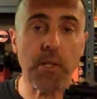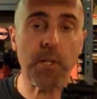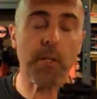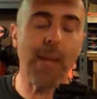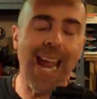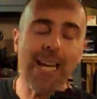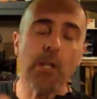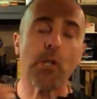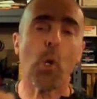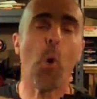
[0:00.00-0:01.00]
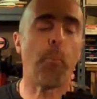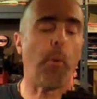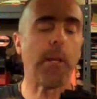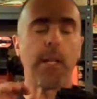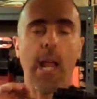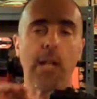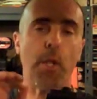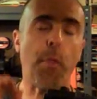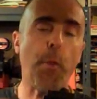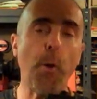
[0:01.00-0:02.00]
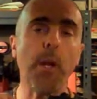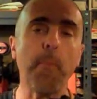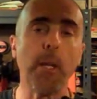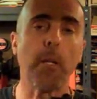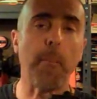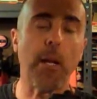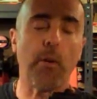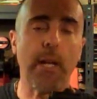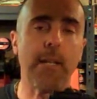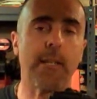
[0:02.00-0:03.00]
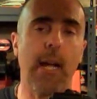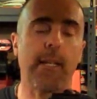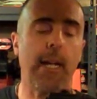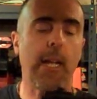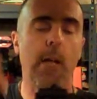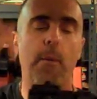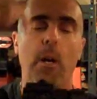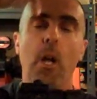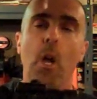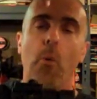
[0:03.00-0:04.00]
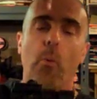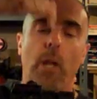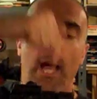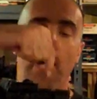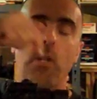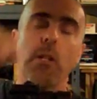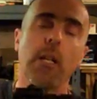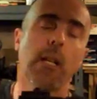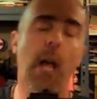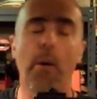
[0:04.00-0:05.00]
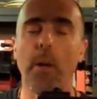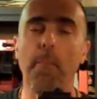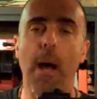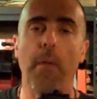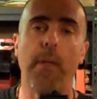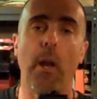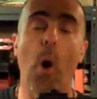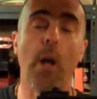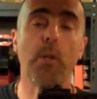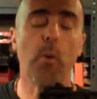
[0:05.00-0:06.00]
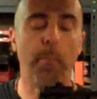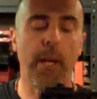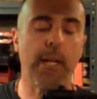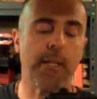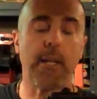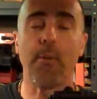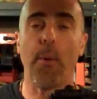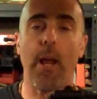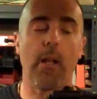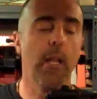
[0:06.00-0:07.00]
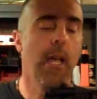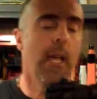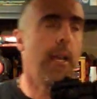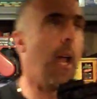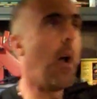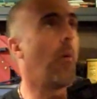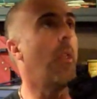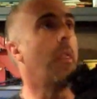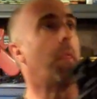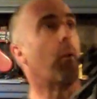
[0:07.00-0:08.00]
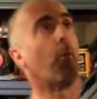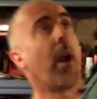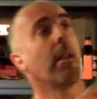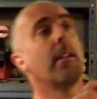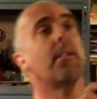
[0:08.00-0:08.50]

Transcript: system, any scope ring that has a 30mm inside diameter will actually allow you to mount that onto a Picatinny rail. Now, the railing